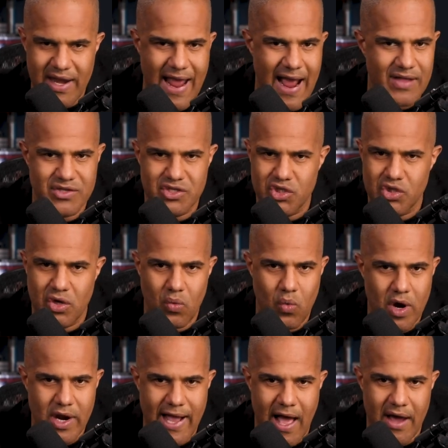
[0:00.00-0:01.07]
And how this is going to
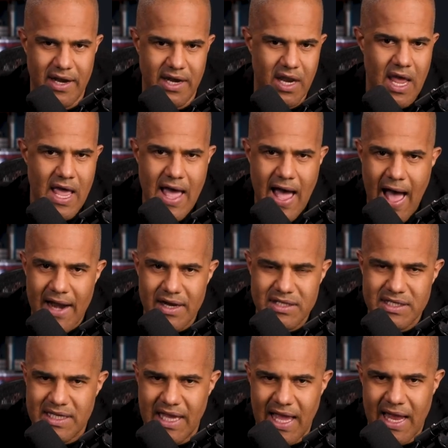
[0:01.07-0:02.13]
work out and how
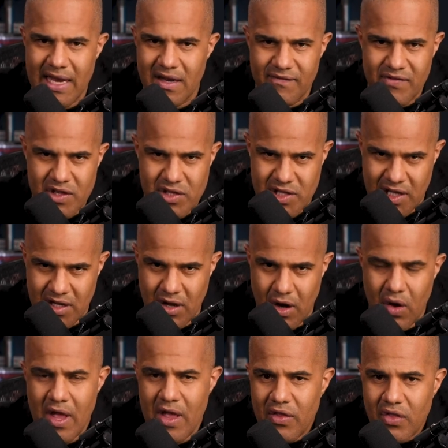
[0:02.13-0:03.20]
does the end of this thing go?